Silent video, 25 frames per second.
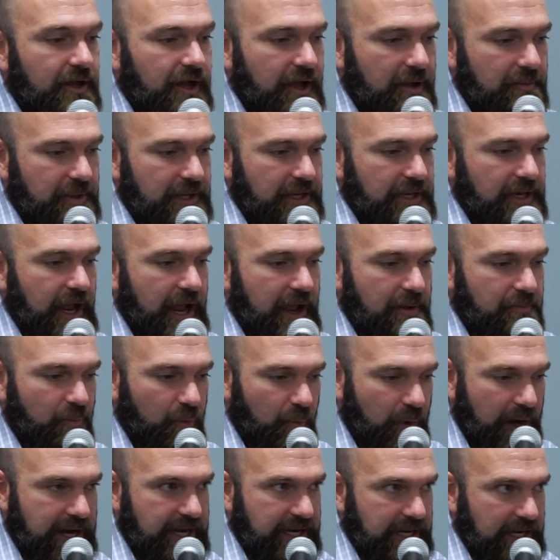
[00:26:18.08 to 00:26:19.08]
I mean, I'm
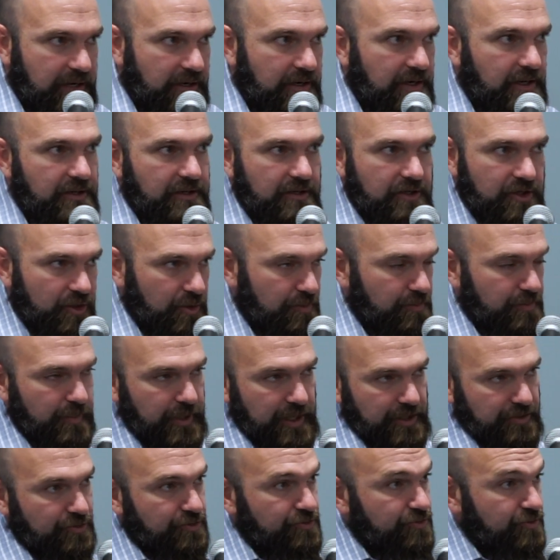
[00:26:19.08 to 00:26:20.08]
waiting, and could
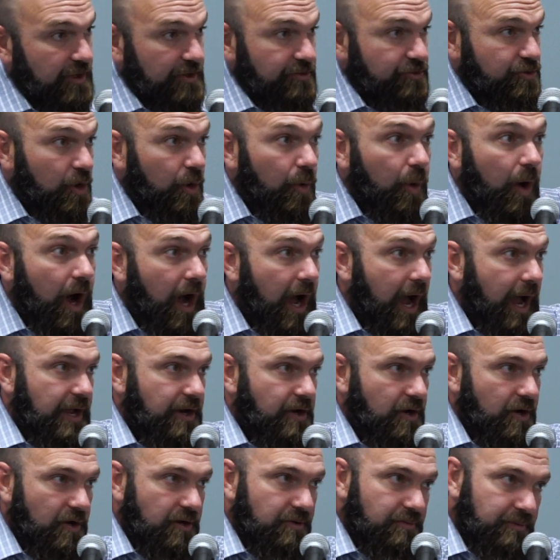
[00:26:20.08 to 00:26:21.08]
interest rates go
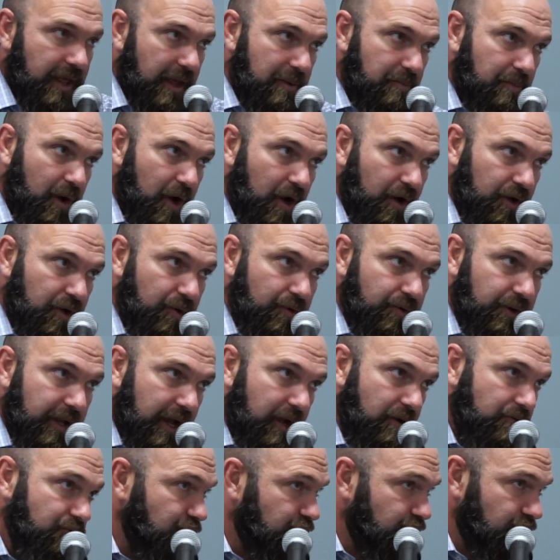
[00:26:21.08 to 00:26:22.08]
higher and that bond go
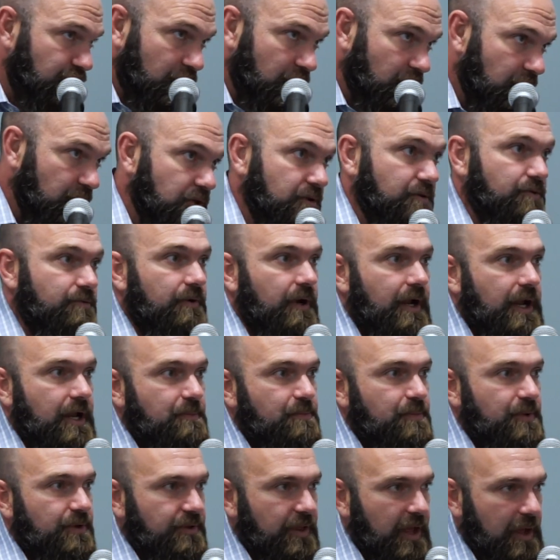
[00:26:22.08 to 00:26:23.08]
down? Sure,
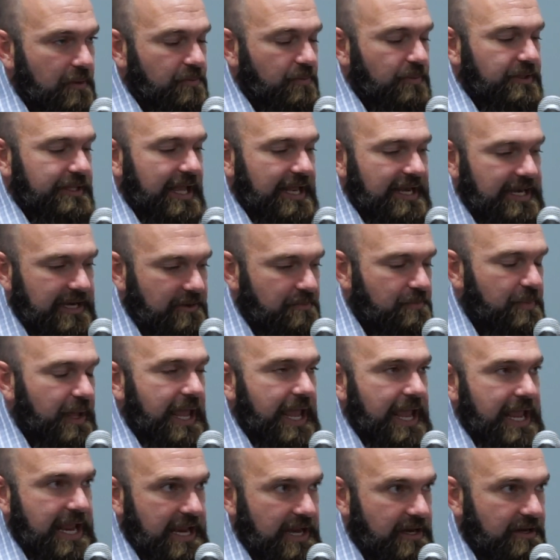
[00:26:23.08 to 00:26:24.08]
right? But I'm getting
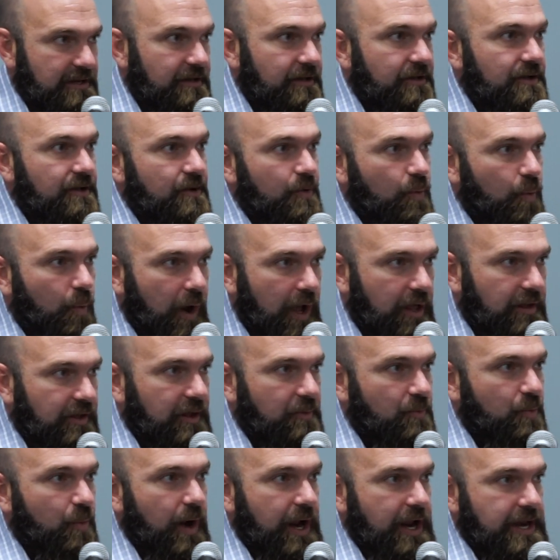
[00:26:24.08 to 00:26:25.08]
paid while
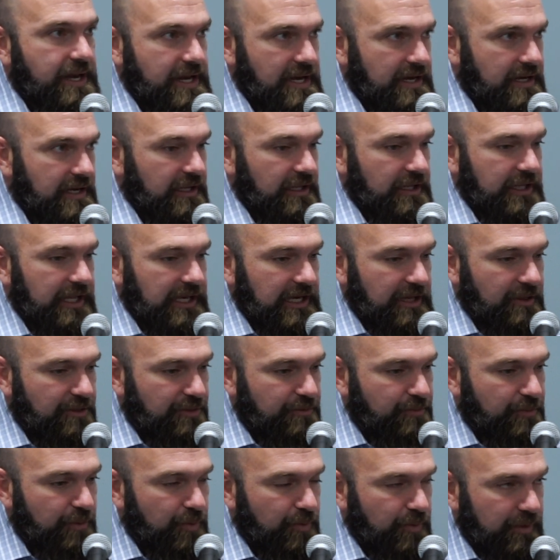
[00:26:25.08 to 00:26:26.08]
I'm waiting and getting
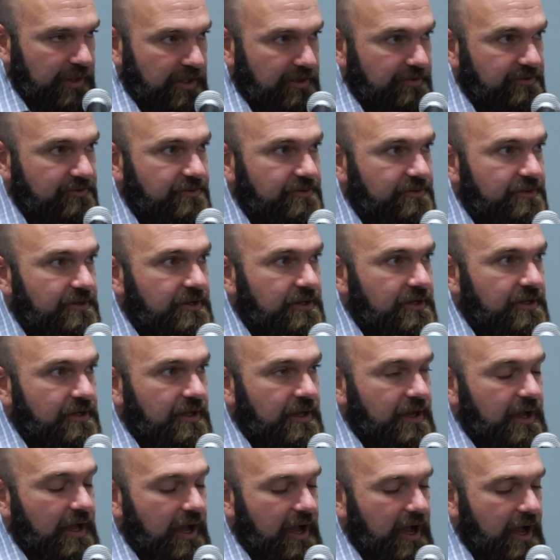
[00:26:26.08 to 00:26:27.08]
through this
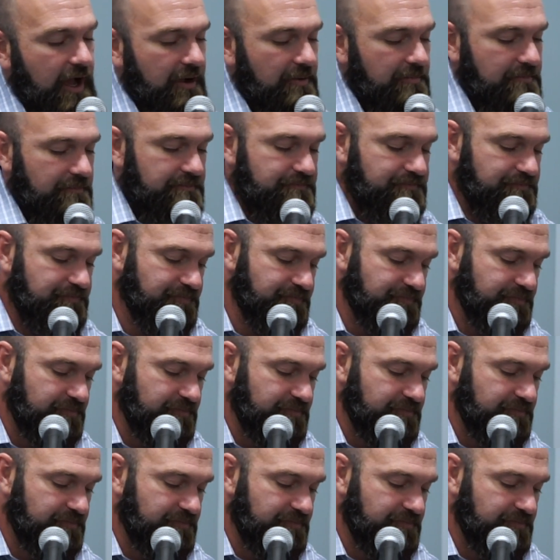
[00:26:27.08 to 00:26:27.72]
time